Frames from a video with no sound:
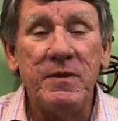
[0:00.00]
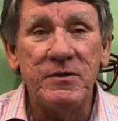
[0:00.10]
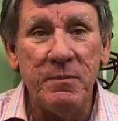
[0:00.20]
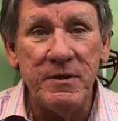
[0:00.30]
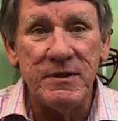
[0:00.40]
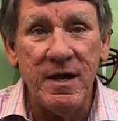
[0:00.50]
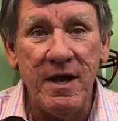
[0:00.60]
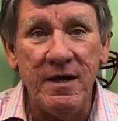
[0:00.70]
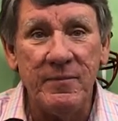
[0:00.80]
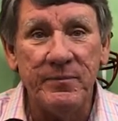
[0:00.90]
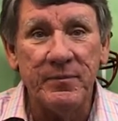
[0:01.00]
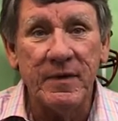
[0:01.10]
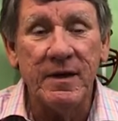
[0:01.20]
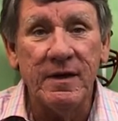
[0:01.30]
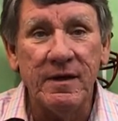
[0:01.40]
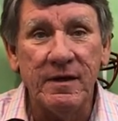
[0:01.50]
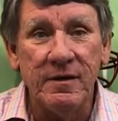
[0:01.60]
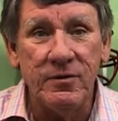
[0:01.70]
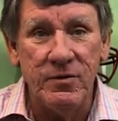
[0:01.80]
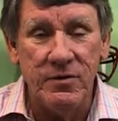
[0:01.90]
Mississippi State,
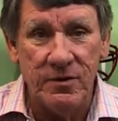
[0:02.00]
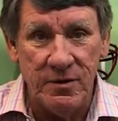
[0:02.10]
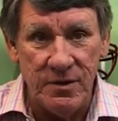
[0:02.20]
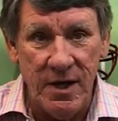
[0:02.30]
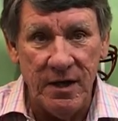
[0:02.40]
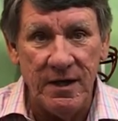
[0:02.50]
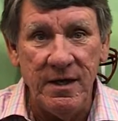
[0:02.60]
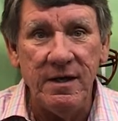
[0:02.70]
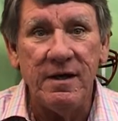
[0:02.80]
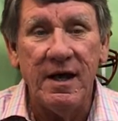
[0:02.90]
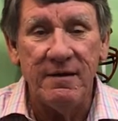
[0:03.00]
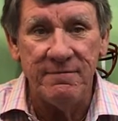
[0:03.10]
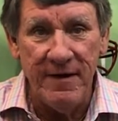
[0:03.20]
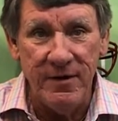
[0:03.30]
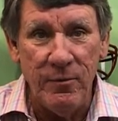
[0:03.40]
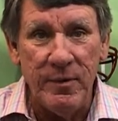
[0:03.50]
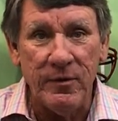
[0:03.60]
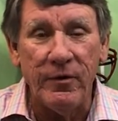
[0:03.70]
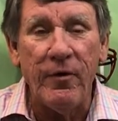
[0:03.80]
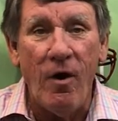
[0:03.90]
Kentucky, and
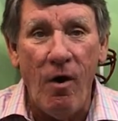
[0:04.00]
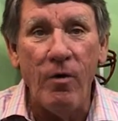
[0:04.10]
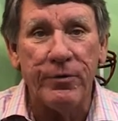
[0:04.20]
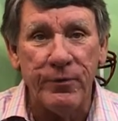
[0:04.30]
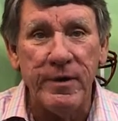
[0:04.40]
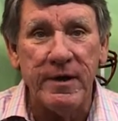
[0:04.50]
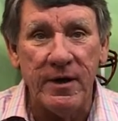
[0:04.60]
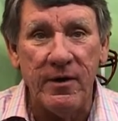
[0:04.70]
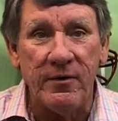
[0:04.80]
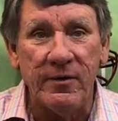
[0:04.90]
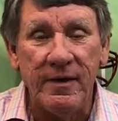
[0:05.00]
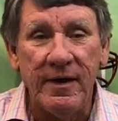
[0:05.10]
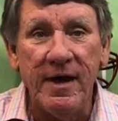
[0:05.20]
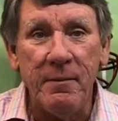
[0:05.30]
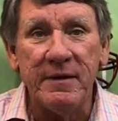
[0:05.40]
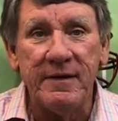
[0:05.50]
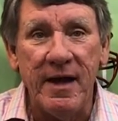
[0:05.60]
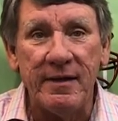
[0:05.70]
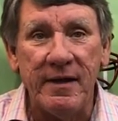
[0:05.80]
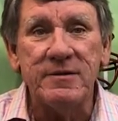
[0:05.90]
Vanderbilt are all 3 and 0. How about
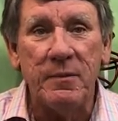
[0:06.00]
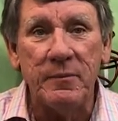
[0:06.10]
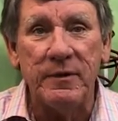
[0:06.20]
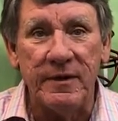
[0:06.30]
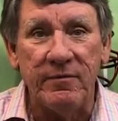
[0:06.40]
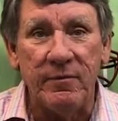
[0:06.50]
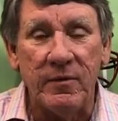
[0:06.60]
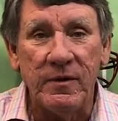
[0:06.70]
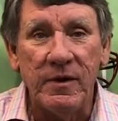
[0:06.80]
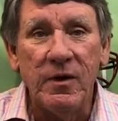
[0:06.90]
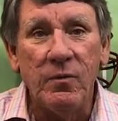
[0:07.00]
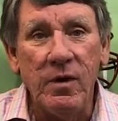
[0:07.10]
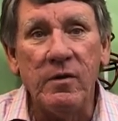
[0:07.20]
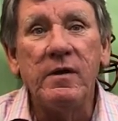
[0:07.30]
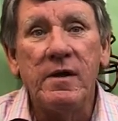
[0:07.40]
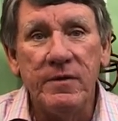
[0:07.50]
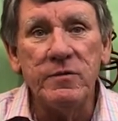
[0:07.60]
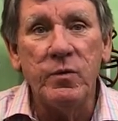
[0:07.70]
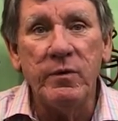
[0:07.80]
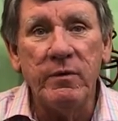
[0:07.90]
that? That's unbelievable. Well,
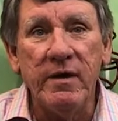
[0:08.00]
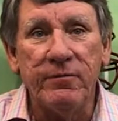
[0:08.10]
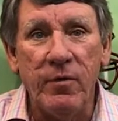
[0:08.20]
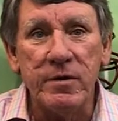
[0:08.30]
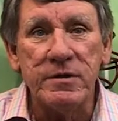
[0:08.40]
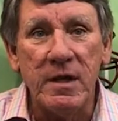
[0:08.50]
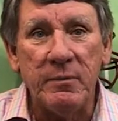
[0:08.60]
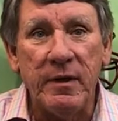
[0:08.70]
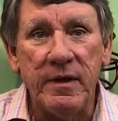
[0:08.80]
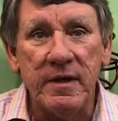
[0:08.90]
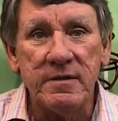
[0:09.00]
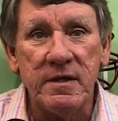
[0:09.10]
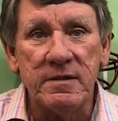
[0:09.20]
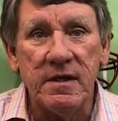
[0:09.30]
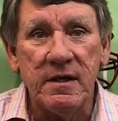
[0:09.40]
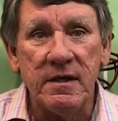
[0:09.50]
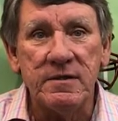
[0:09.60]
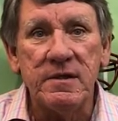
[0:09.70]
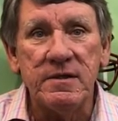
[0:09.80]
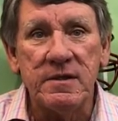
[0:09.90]
this week we got Florida State playing, as I said,
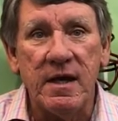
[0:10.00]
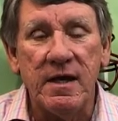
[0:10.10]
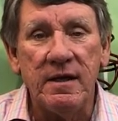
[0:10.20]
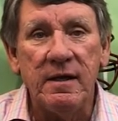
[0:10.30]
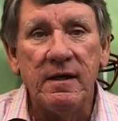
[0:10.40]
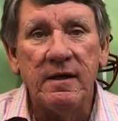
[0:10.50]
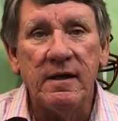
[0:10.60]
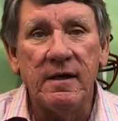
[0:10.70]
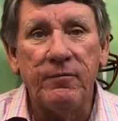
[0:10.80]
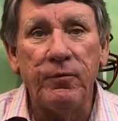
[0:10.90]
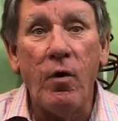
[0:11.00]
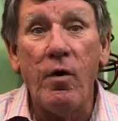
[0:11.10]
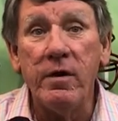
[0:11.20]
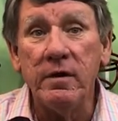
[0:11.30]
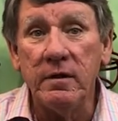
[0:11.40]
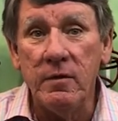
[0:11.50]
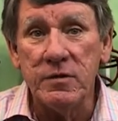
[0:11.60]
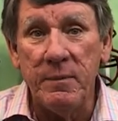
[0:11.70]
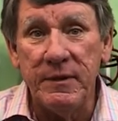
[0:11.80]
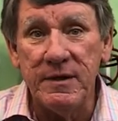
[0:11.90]
NC State. Uh, Florida
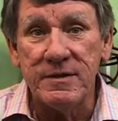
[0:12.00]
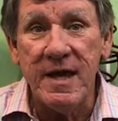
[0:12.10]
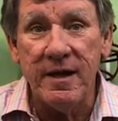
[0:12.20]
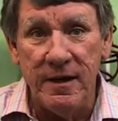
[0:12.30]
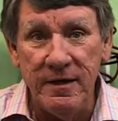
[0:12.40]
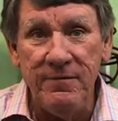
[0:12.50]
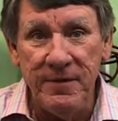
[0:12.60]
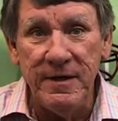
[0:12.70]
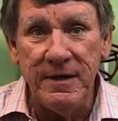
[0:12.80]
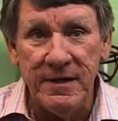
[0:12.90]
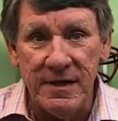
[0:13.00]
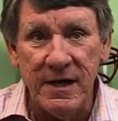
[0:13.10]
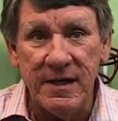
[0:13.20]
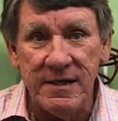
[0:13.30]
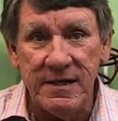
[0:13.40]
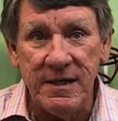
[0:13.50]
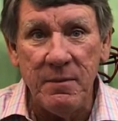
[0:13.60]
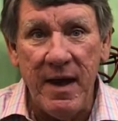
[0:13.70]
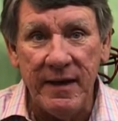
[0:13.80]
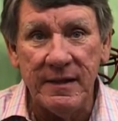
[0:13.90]
goes up against that undefeated Kentucky
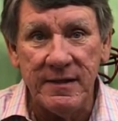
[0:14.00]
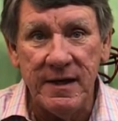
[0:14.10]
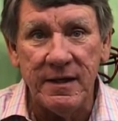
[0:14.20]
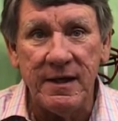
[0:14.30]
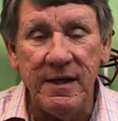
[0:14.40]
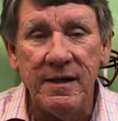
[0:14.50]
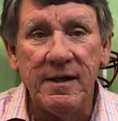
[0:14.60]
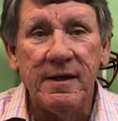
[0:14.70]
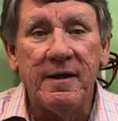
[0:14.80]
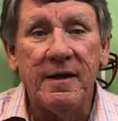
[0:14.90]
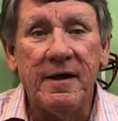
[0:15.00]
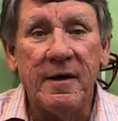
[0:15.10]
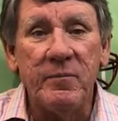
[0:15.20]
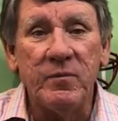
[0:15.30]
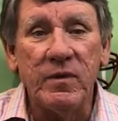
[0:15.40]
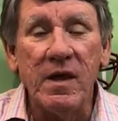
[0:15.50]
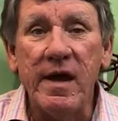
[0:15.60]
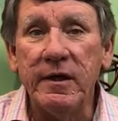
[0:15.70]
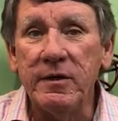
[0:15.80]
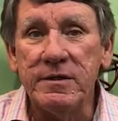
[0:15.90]
team at Kentucky. Um, a
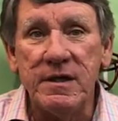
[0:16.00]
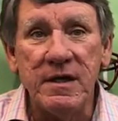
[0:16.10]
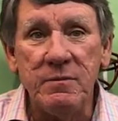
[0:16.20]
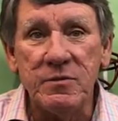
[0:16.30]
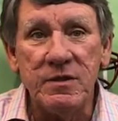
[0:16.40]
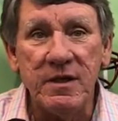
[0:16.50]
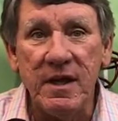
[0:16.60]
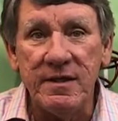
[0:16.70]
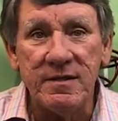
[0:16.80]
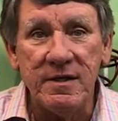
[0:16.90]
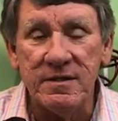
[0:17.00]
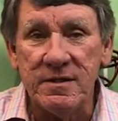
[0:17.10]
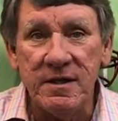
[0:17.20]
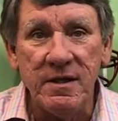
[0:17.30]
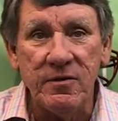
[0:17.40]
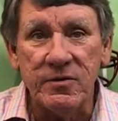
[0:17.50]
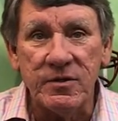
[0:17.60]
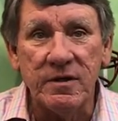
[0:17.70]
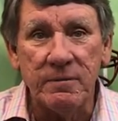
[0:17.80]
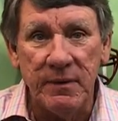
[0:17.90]
lot of good teams in the ACC are
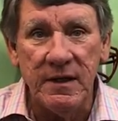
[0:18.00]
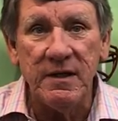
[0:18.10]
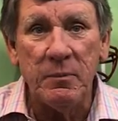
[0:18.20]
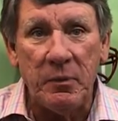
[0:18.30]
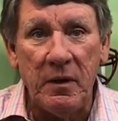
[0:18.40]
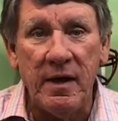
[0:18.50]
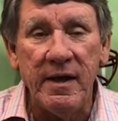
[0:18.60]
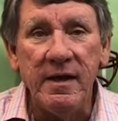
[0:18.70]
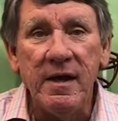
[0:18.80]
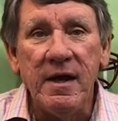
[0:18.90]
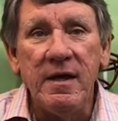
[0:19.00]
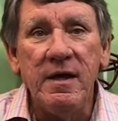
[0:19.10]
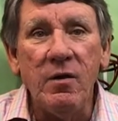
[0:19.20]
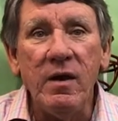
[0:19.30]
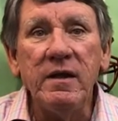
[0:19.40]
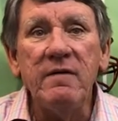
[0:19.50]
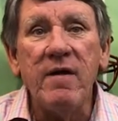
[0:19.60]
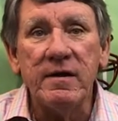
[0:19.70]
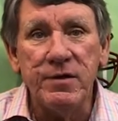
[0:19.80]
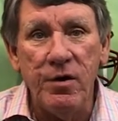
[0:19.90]
going to begin to play. You know, I love
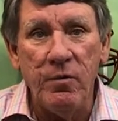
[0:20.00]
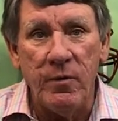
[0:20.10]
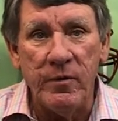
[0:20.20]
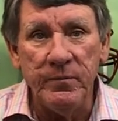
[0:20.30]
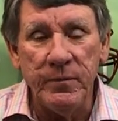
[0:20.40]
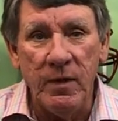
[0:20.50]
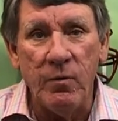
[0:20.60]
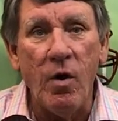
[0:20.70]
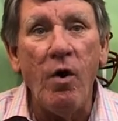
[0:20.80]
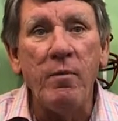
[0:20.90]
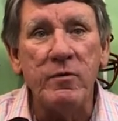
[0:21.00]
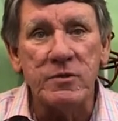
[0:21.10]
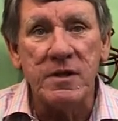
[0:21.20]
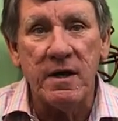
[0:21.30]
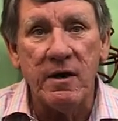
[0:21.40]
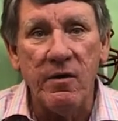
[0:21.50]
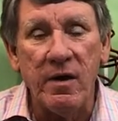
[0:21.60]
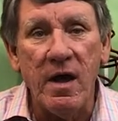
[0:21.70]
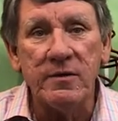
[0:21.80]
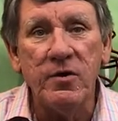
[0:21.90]
October, and we're almost there.
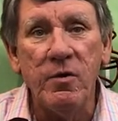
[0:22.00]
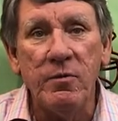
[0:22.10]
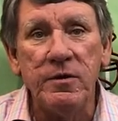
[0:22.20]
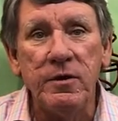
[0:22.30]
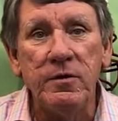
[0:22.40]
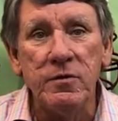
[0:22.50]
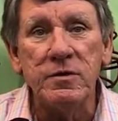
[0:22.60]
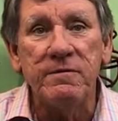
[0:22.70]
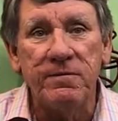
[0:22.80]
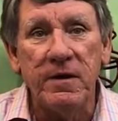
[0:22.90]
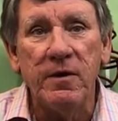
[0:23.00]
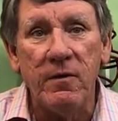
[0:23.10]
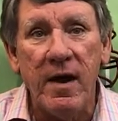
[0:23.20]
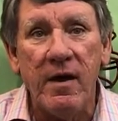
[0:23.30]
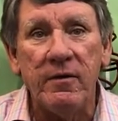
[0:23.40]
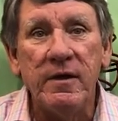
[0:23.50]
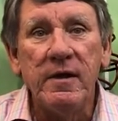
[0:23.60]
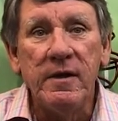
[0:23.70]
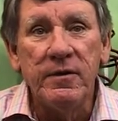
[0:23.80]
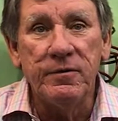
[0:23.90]
In October, you usually figure out
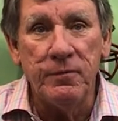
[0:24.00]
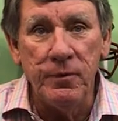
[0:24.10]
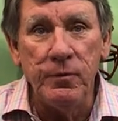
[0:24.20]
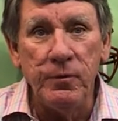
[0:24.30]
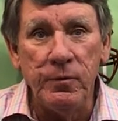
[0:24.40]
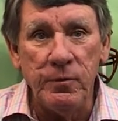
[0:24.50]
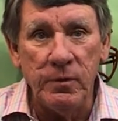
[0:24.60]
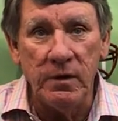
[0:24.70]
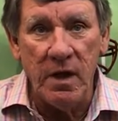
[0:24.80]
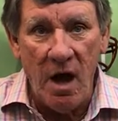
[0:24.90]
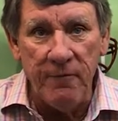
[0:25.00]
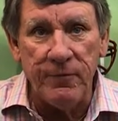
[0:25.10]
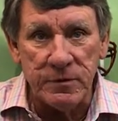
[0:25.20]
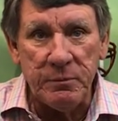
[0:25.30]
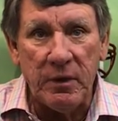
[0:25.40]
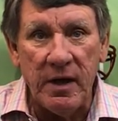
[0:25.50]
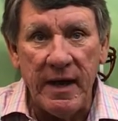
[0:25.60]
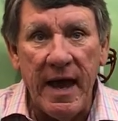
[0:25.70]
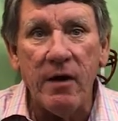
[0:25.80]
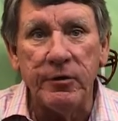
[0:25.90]
through conference
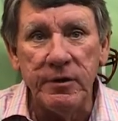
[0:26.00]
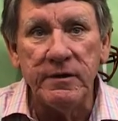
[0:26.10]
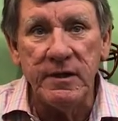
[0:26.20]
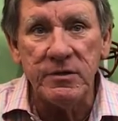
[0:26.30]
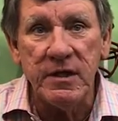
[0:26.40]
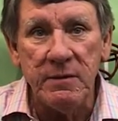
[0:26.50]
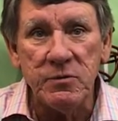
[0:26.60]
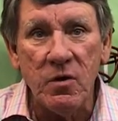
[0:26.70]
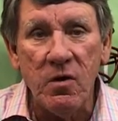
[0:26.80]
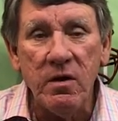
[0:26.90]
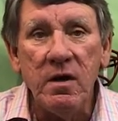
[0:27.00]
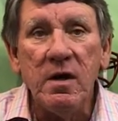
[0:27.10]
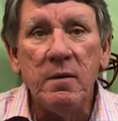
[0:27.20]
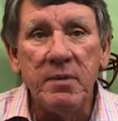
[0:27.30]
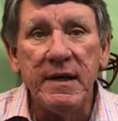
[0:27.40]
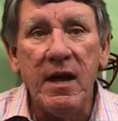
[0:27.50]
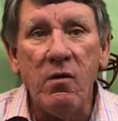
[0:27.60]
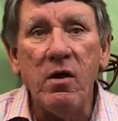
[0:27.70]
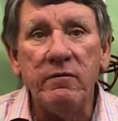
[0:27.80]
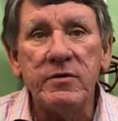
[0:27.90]
play how good these teams are. But
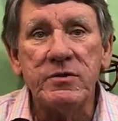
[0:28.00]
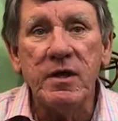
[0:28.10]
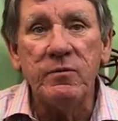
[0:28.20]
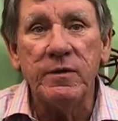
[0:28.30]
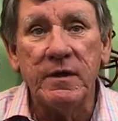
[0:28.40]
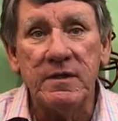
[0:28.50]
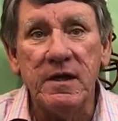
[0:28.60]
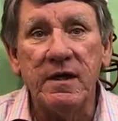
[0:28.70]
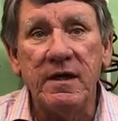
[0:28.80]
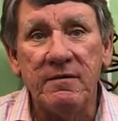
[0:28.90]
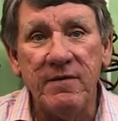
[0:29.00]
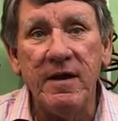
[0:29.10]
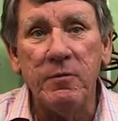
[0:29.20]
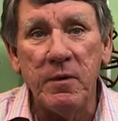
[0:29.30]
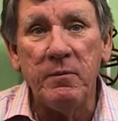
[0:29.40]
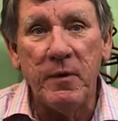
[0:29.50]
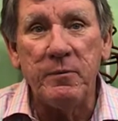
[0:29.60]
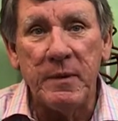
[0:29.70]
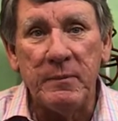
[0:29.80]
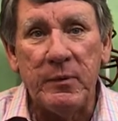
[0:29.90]
now, all of a sudden, with Kentucky and Vanderbilt
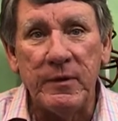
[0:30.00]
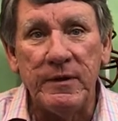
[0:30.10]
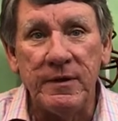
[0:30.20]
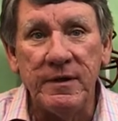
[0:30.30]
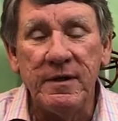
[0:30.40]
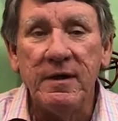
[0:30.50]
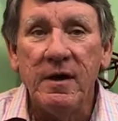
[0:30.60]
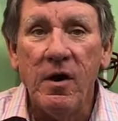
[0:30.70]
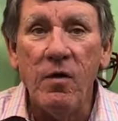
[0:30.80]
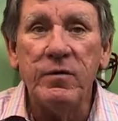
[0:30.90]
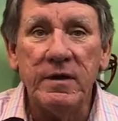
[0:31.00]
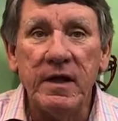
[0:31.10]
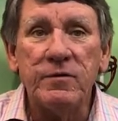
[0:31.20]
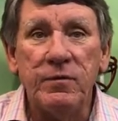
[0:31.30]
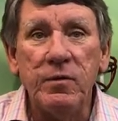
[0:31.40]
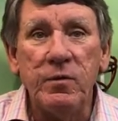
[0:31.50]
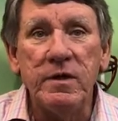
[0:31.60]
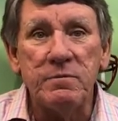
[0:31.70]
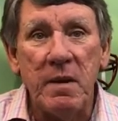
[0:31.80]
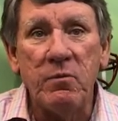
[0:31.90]
both being pretty good, over the next few
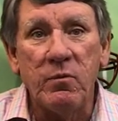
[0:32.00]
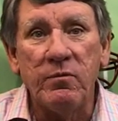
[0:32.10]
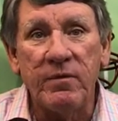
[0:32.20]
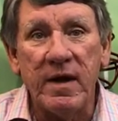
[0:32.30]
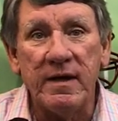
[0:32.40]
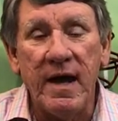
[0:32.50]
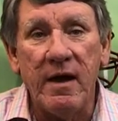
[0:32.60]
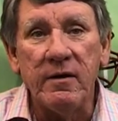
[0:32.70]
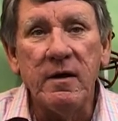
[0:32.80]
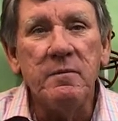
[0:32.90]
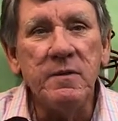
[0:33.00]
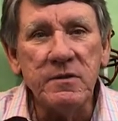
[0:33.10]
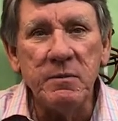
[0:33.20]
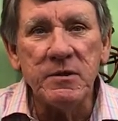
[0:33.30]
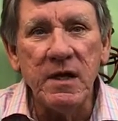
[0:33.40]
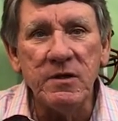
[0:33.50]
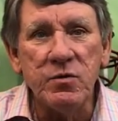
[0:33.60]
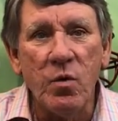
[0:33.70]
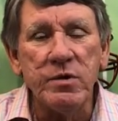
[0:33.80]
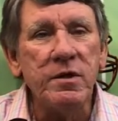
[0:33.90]
weeks, maybe we'll find out. Mississippi State,
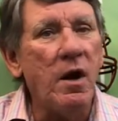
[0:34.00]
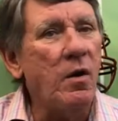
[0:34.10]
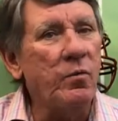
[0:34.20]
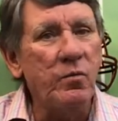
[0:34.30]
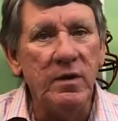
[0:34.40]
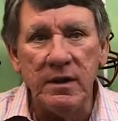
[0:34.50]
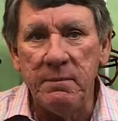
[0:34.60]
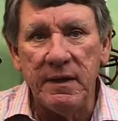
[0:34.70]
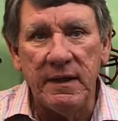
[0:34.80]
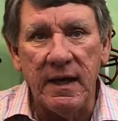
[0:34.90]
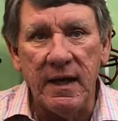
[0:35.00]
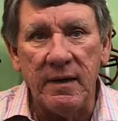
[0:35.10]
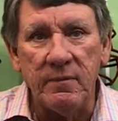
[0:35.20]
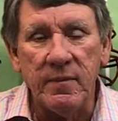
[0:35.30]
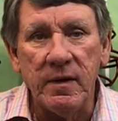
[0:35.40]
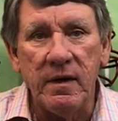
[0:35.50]
Georgia, a really big game.